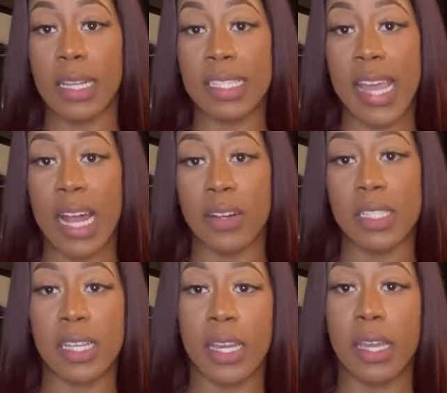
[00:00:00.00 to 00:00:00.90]
less
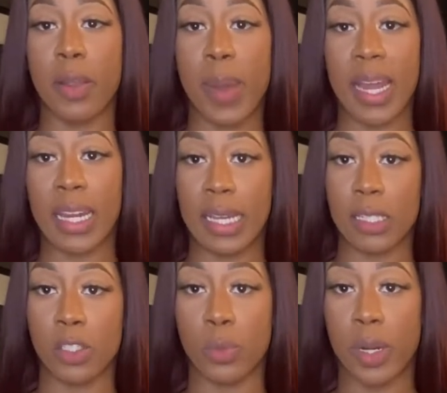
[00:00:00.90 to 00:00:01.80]
calories than your body
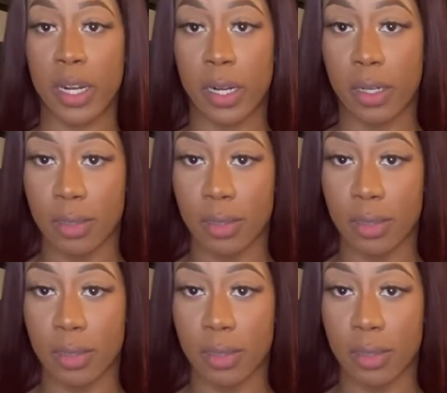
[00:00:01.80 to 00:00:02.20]
needs to burn.